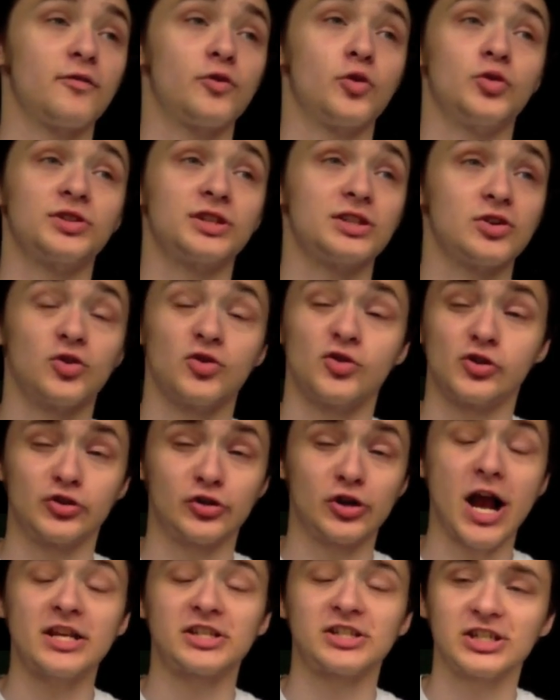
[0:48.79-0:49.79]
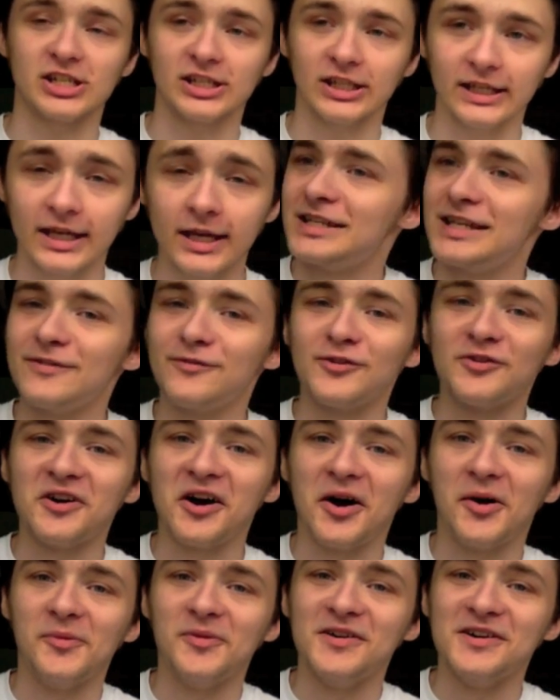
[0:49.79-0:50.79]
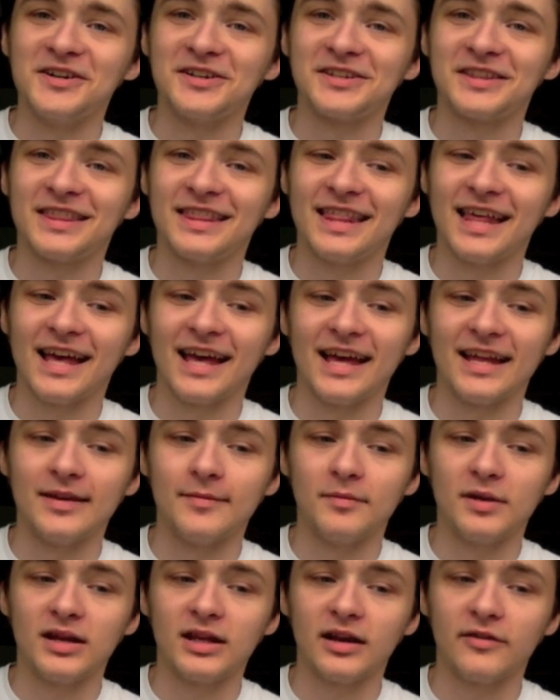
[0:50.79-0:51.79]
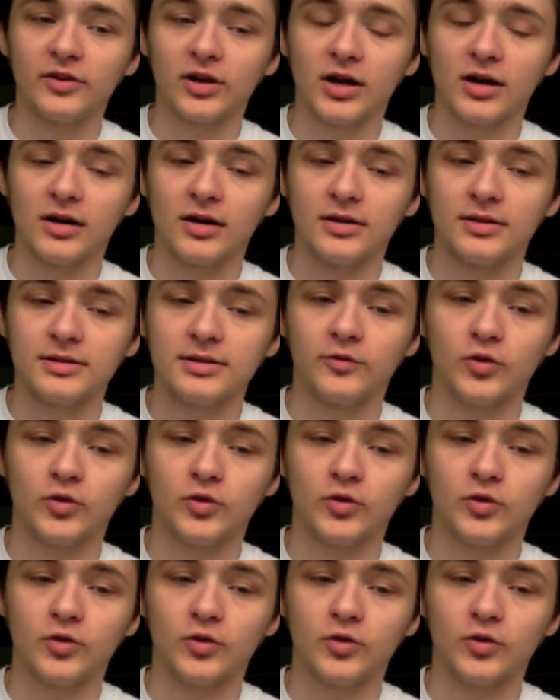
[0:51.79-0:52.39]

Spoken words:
of course, has got drastically different artwork than many other cards.